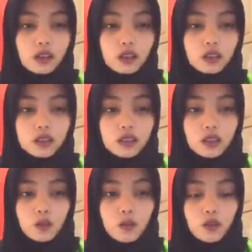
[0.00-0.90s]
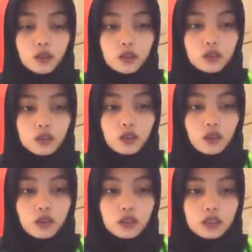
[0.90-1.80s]
Skill focus
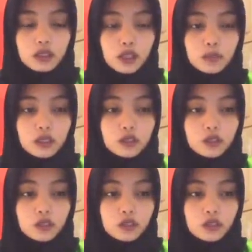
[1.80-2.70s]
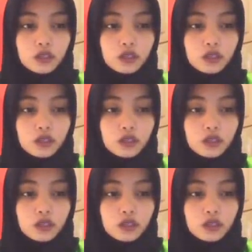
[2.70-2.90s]
or grammar structure,